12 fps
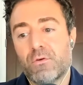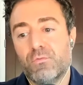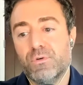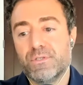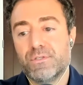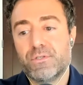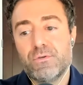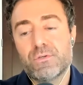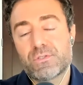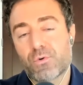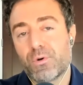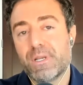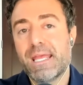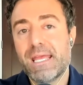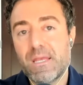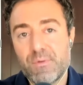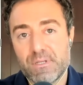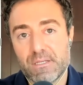reduced or
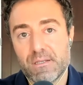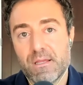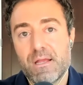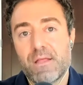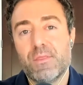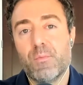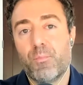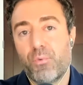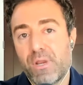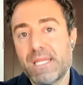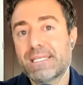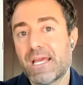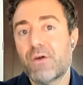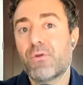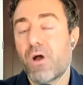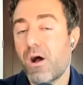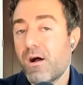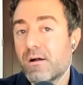inhibited the
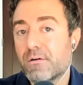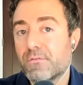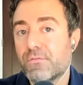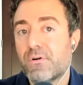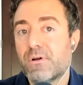breakdown of